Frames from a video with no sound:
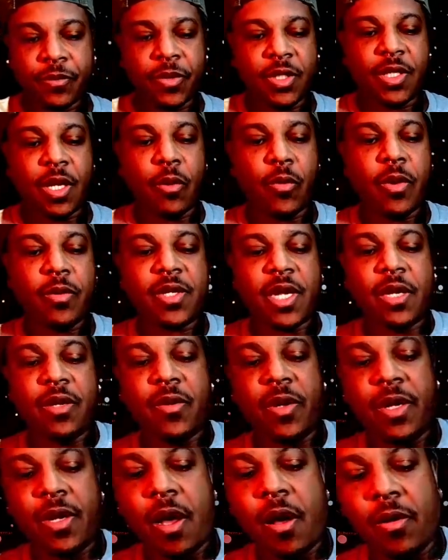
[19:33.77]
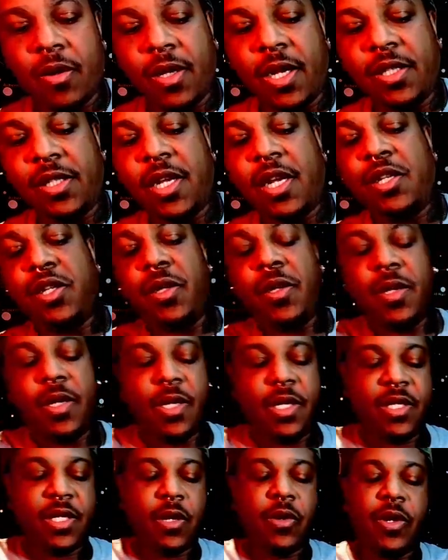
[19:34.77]
So what was I doing? Oh, let's get you,
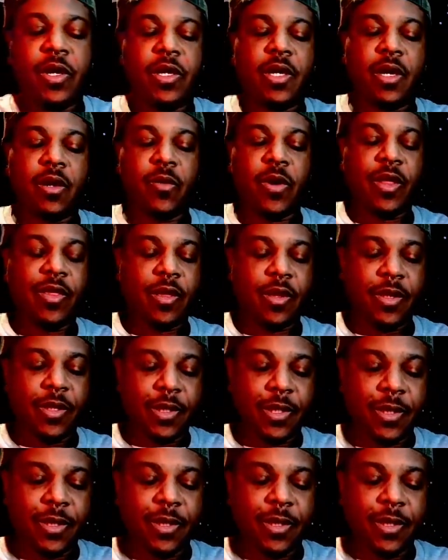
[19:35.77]
let's see who you're dealing with.